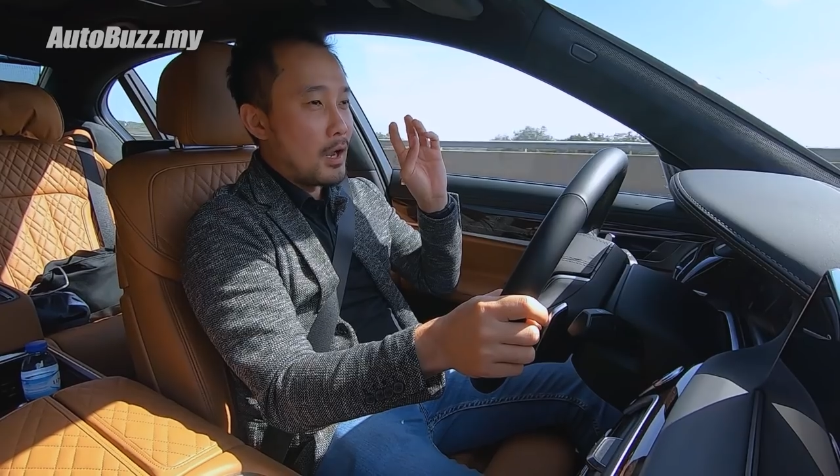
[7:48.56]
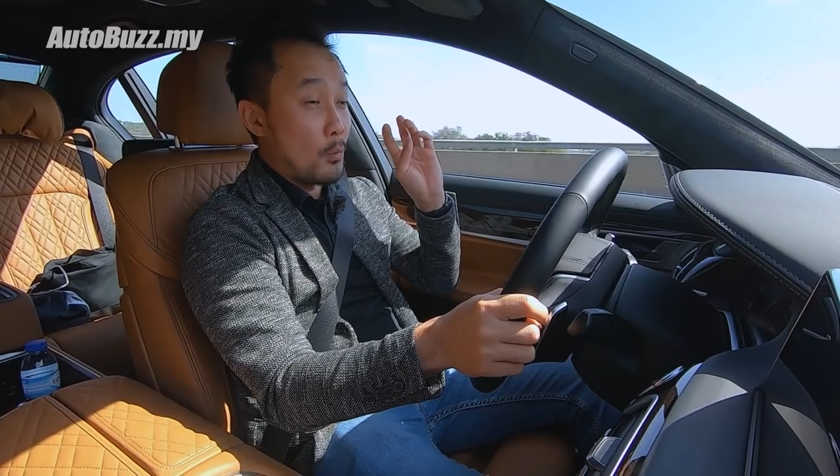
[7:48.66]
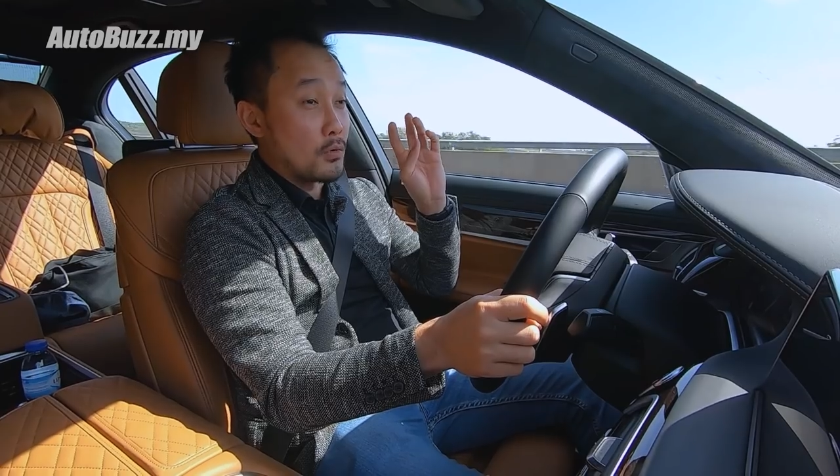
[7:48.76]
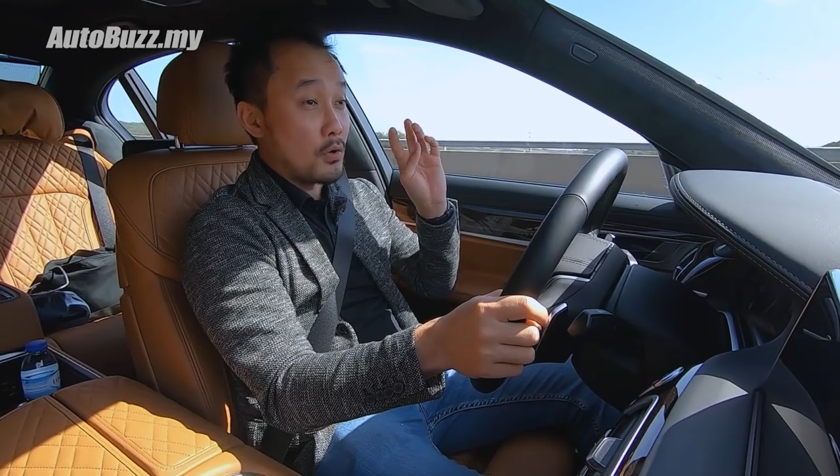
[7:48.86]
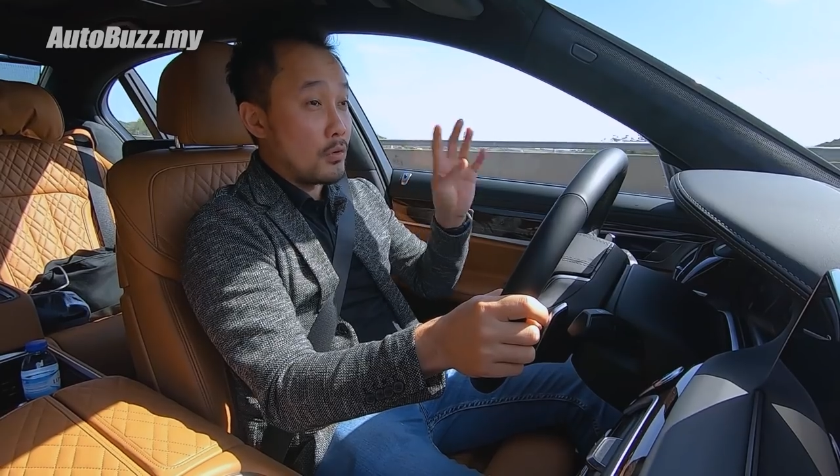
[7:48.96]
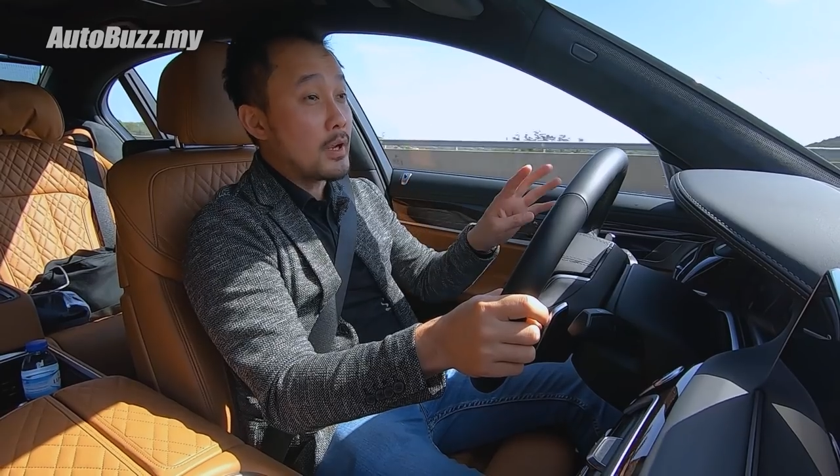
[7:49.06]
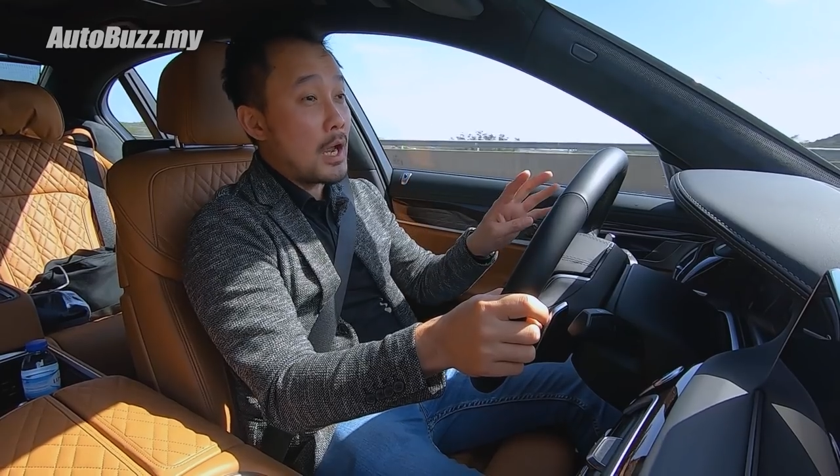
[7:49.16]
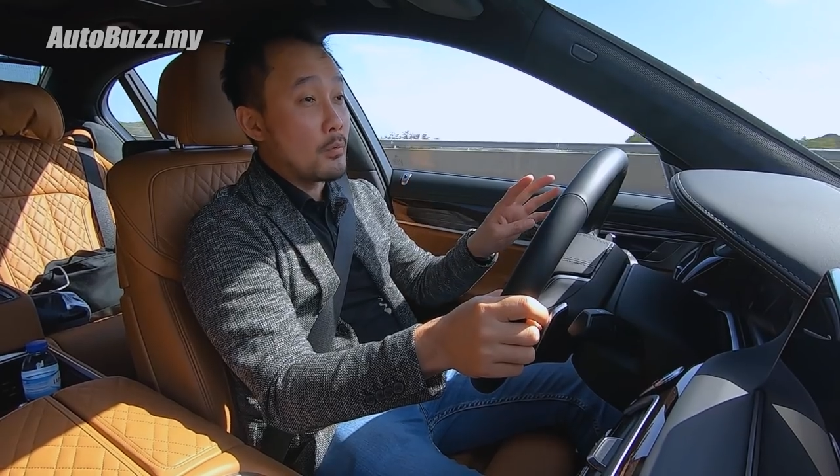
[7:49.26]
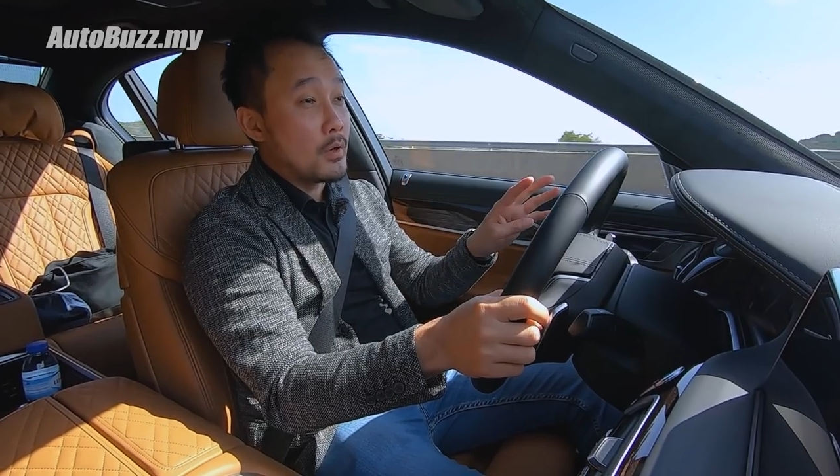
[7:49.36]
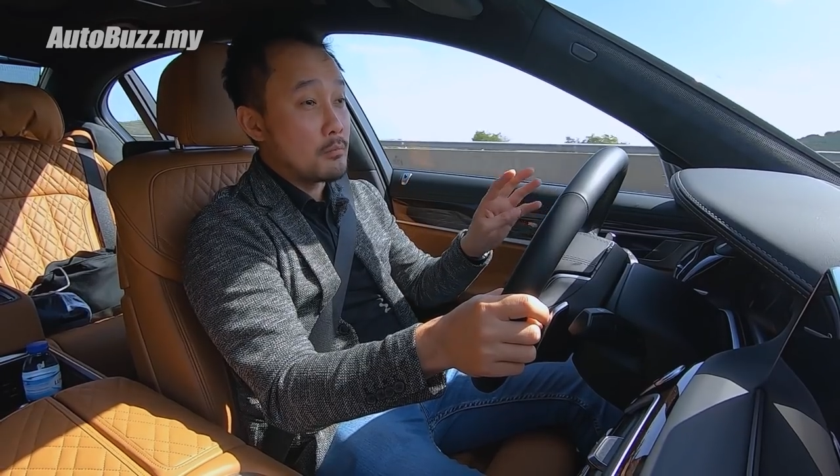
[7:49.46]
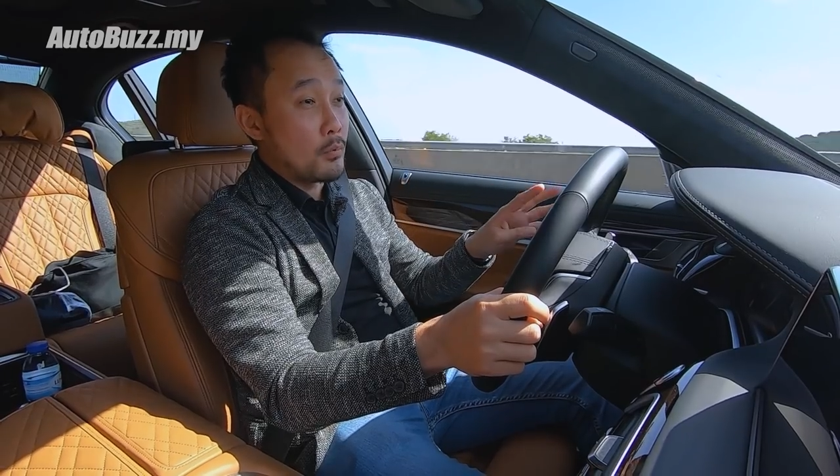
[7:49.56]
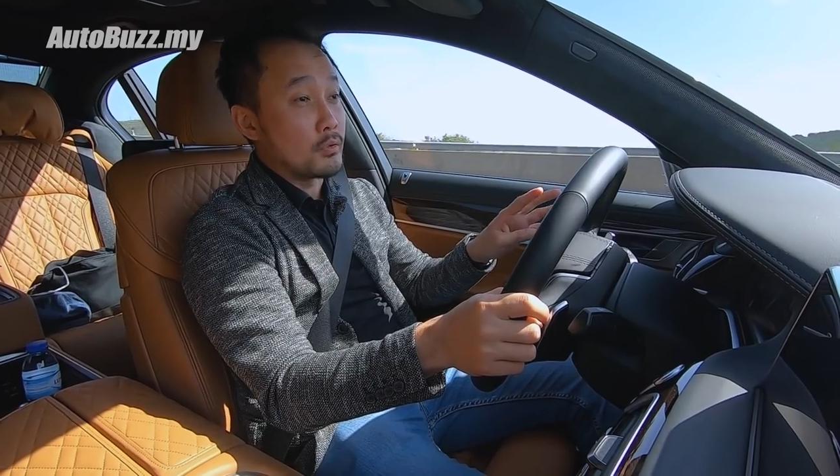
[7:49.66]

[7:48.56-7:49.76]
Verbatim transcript: I was on the highway in